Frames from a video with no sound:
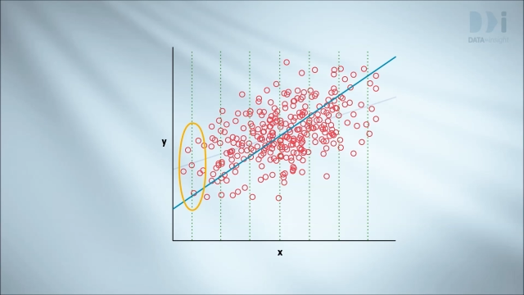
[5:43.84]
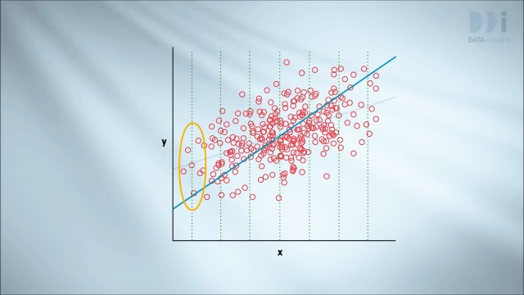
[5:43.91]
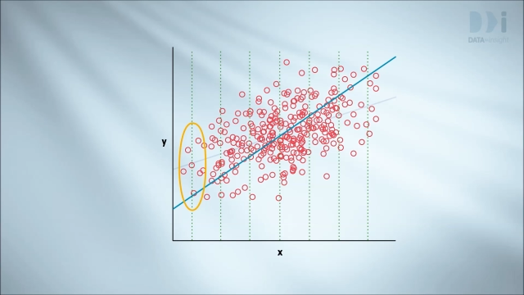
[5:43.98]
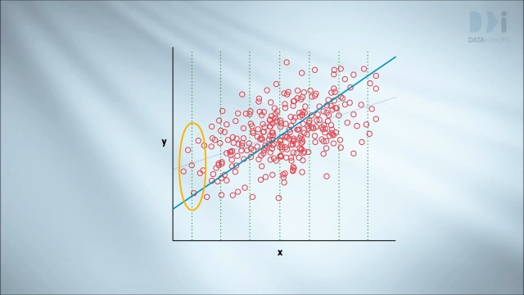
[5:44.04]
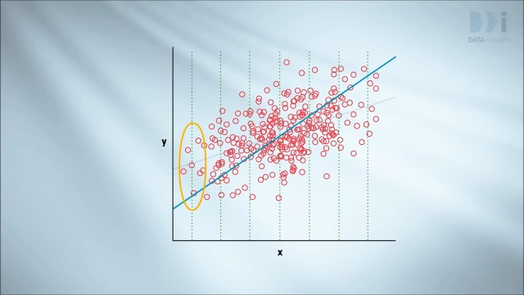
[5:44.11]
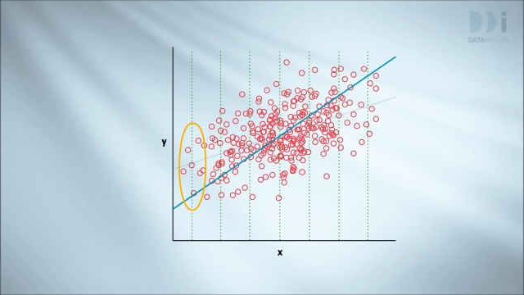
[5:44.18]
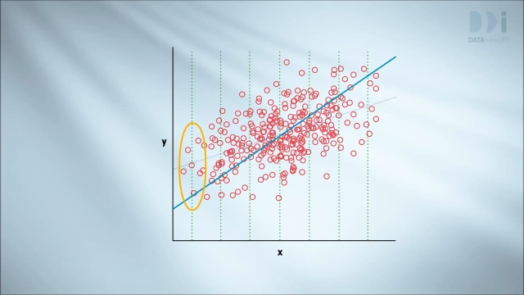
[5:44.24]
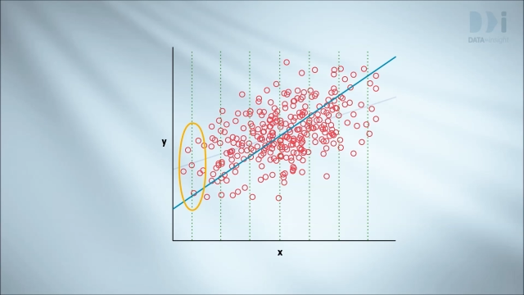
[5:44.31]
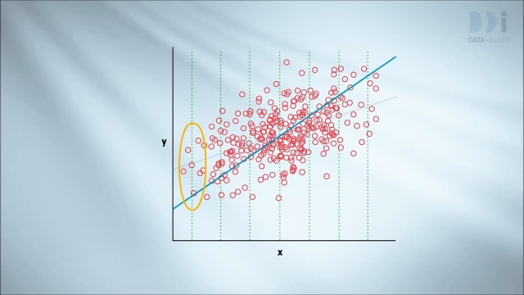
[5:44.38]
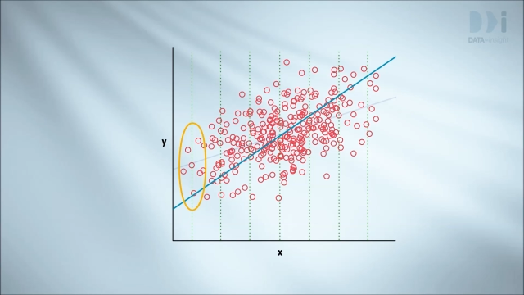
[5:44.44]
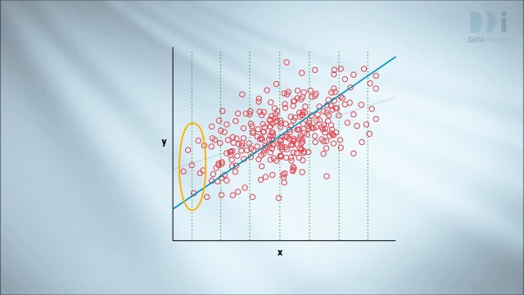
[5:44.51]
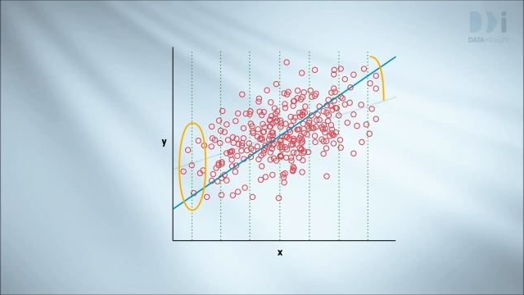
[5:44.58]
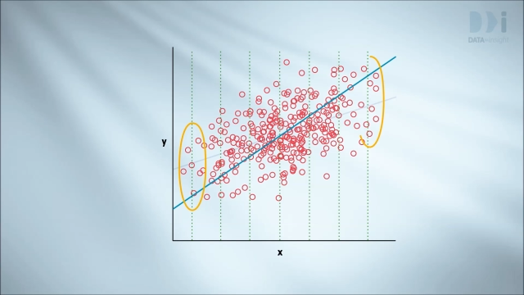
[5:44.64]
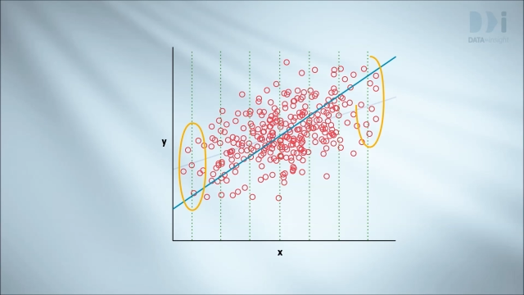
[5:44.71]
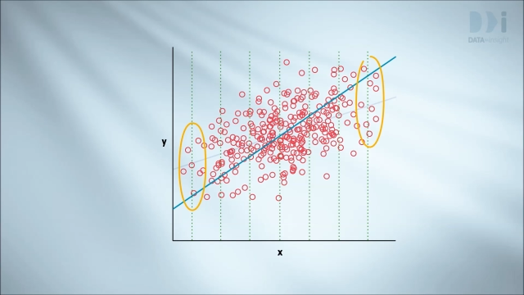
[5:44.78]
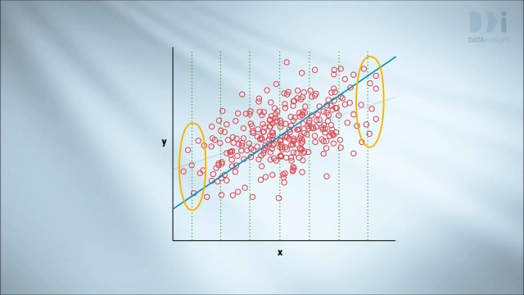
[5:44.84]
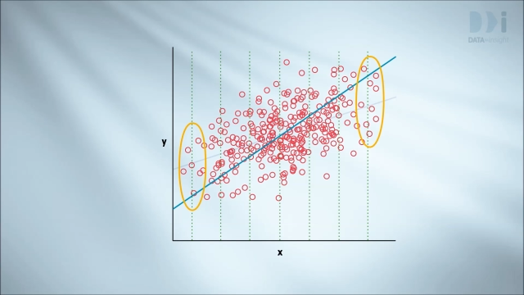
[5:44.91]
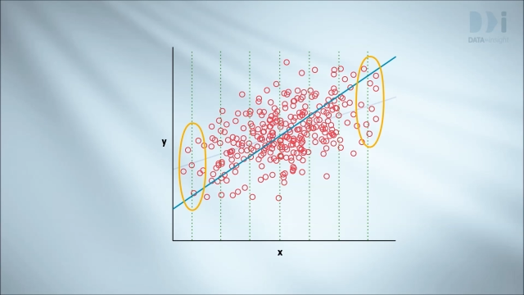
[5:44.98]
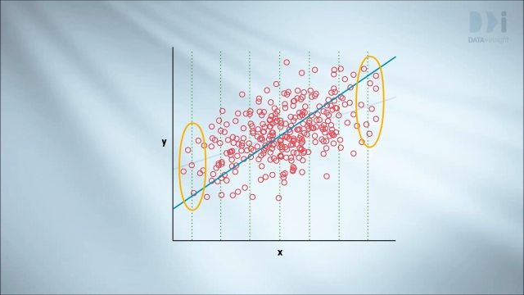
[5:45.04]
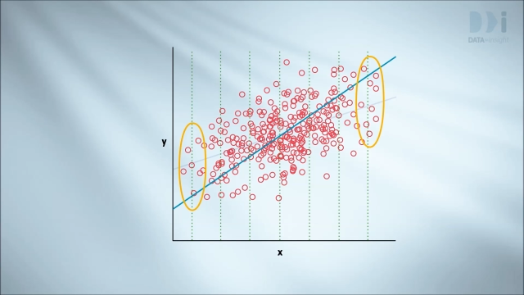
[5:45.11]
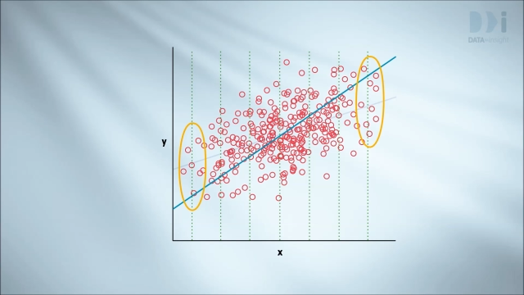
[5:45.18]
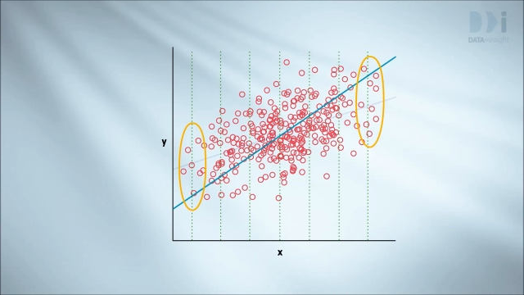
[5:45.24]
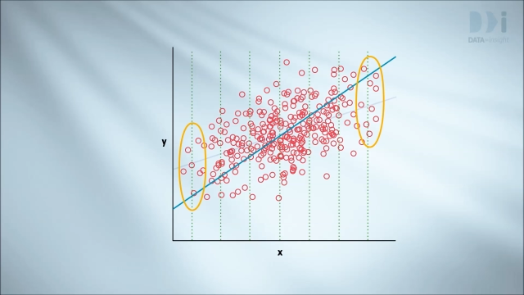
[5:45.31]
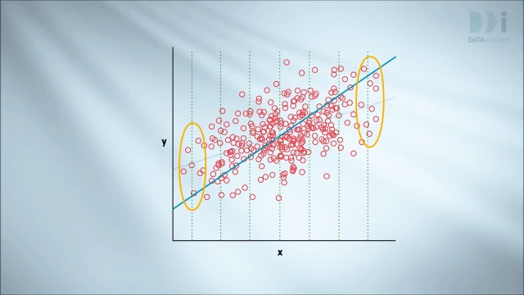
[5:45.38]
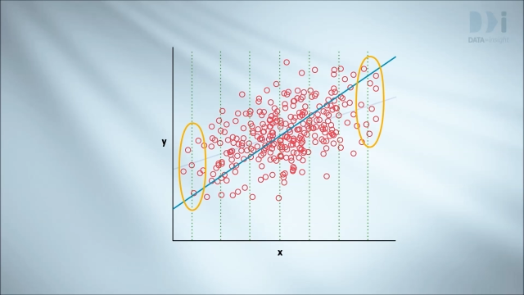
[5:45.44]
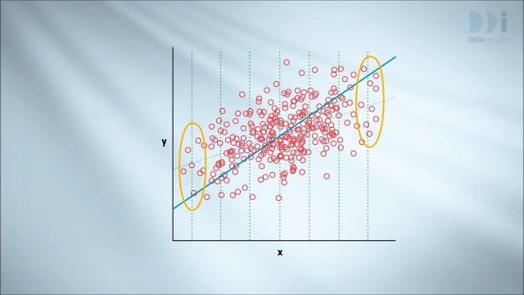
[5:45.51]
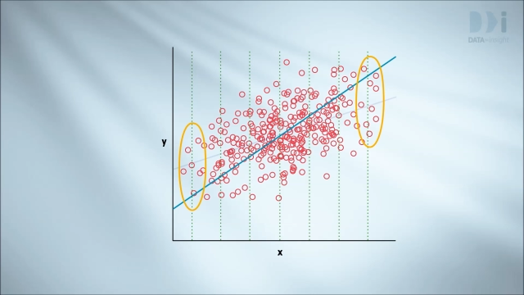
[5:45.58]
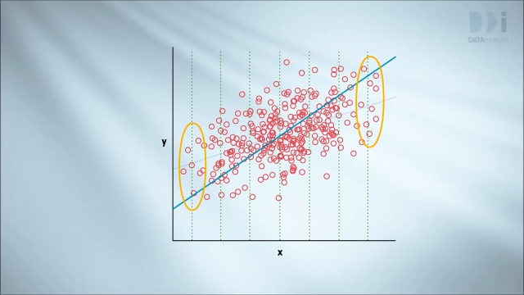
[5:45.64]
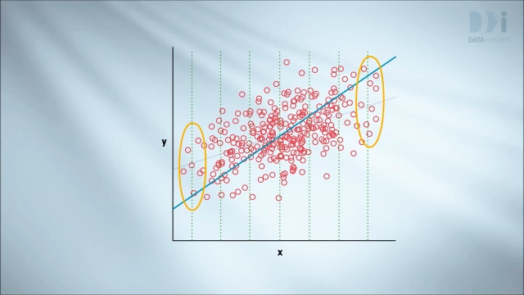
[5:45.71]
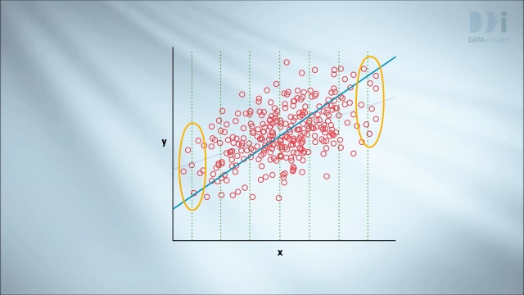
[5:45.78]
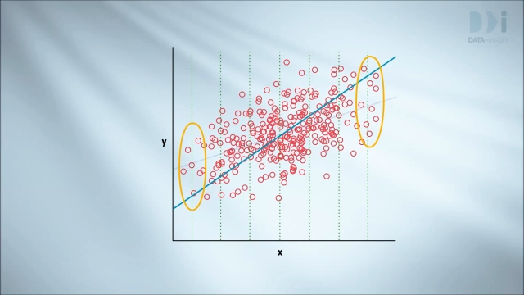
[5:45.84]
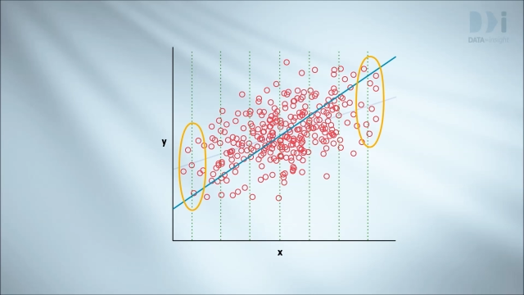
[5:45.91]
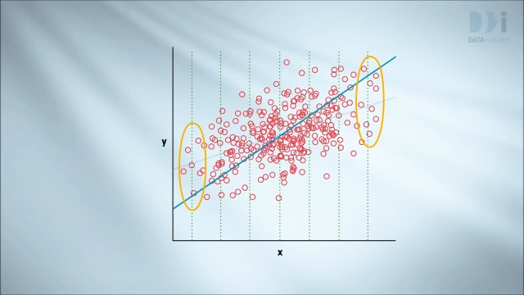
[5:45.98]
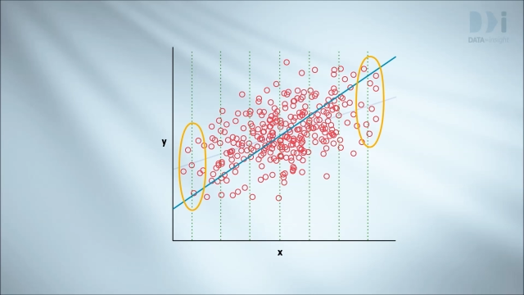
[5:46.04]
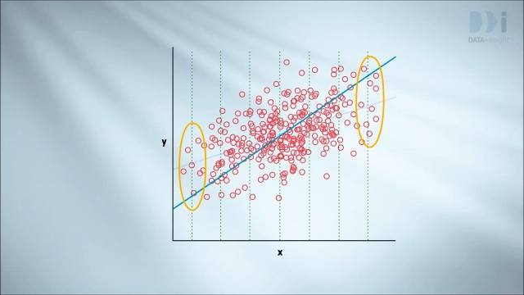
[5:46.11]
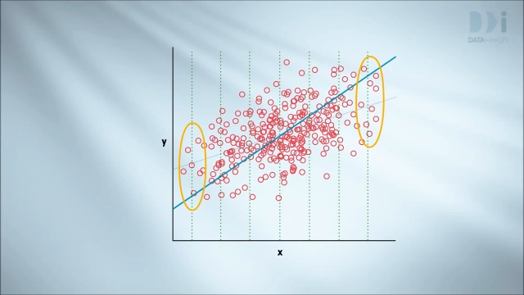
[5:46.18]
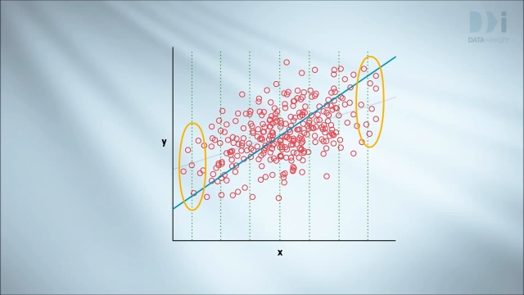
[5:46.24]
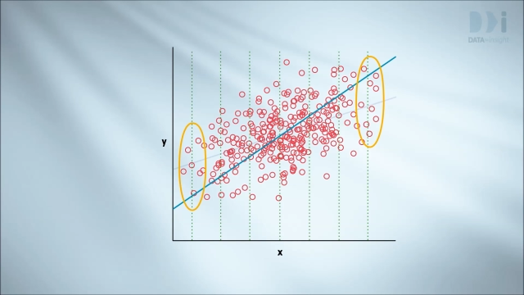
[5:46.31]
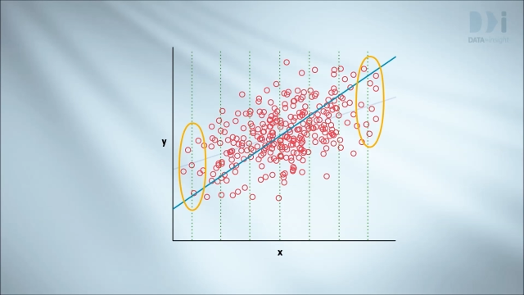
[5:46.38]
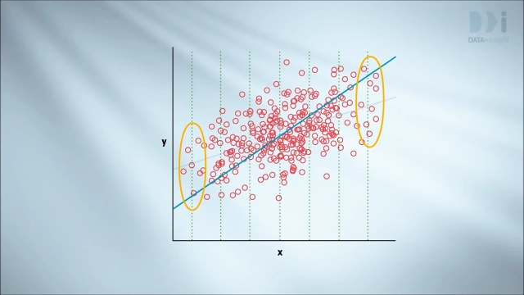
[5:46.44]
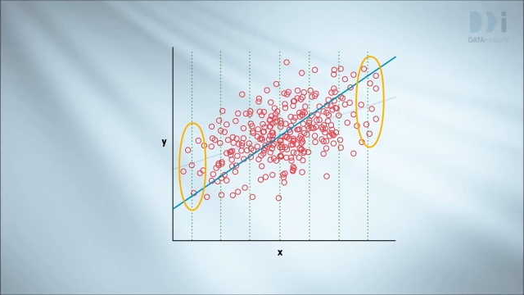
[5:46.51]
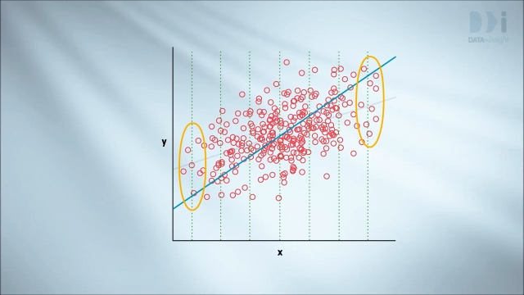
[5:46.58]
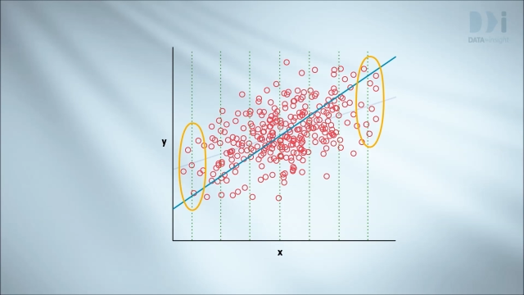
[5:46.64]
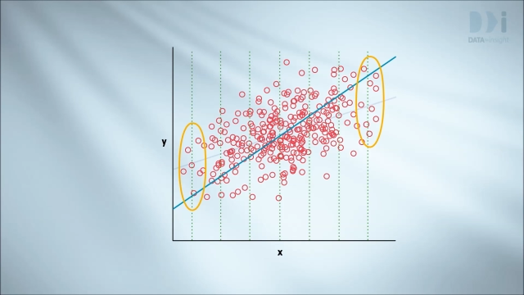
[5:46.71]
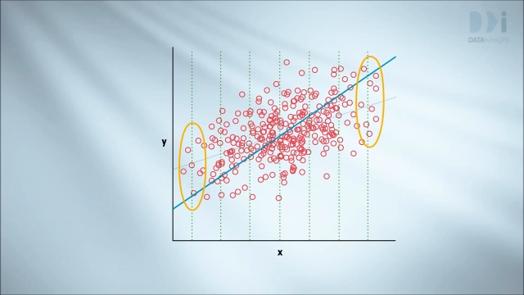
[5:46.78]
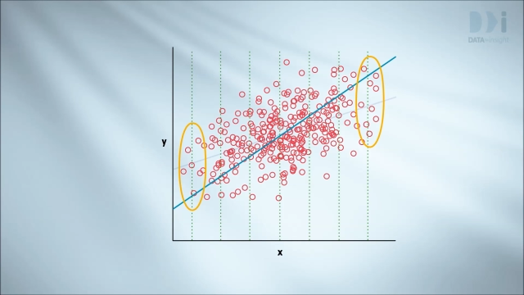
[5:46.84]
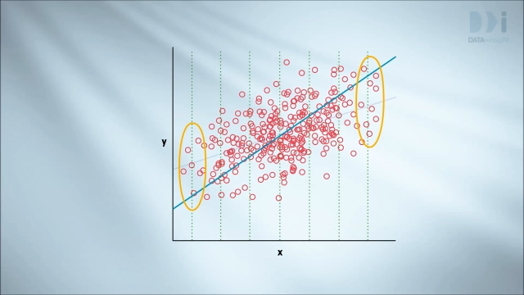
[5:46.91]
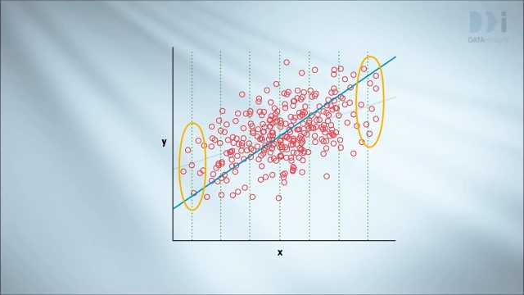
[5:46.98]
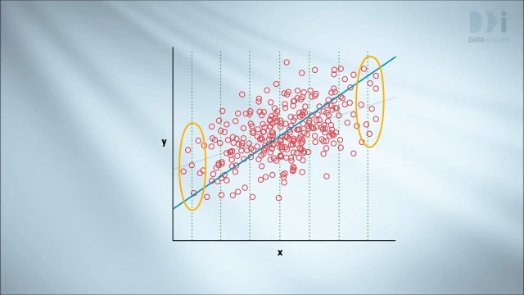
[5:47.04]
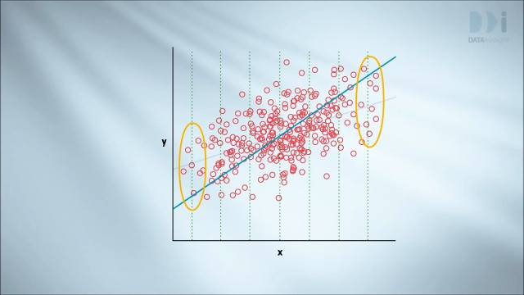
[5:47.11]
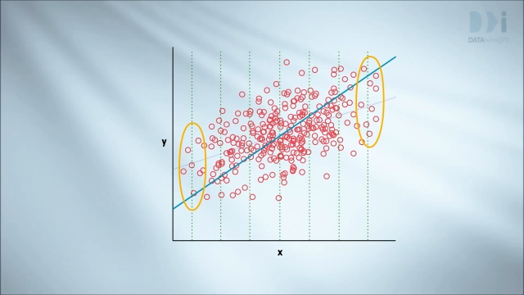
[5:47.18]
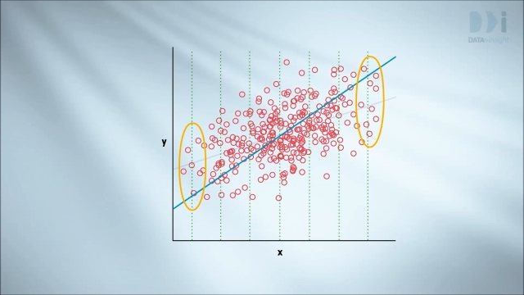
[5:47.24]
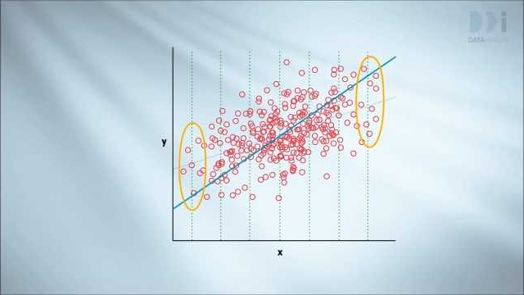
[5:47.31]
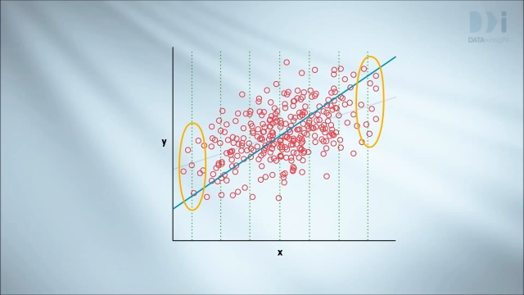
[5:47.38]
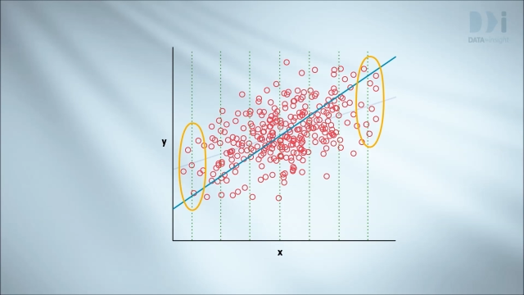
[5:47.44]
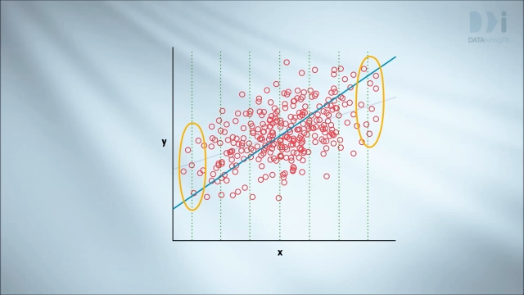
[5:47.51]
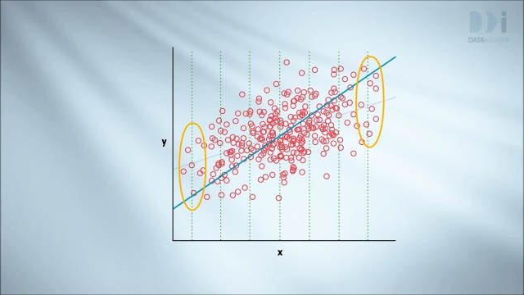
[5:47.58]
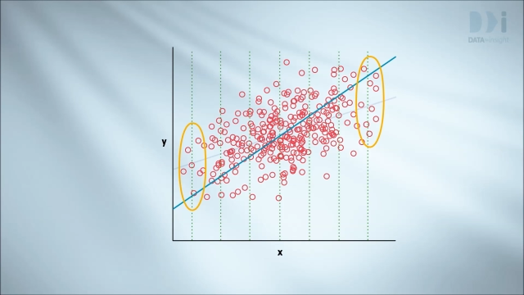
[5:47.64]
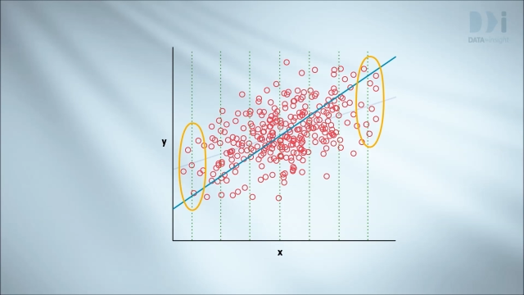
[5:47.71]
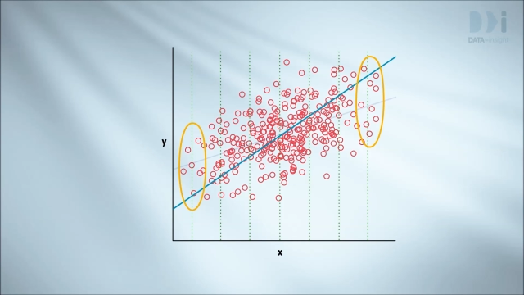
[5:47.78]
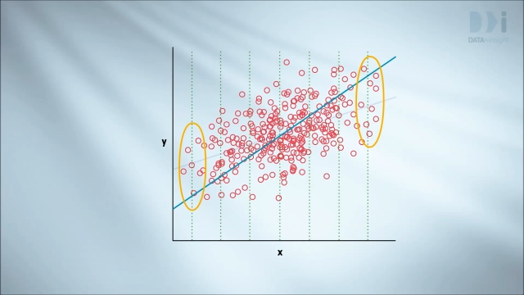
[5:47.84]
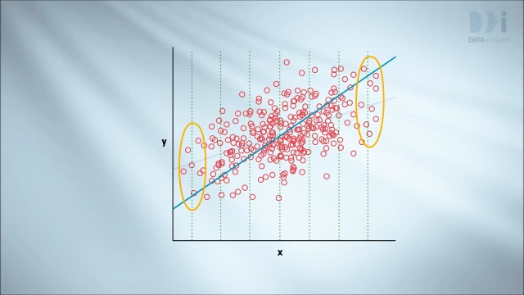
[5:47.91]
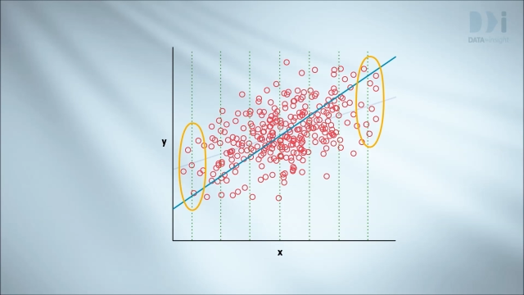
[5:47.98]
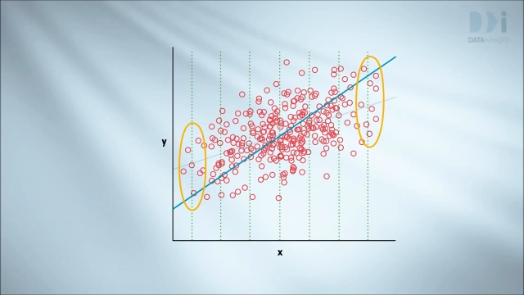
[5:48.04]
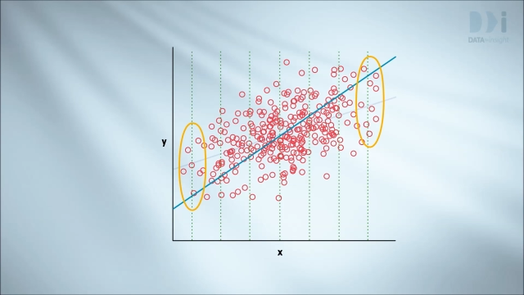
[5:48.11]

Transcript: [unreadable: no face in view]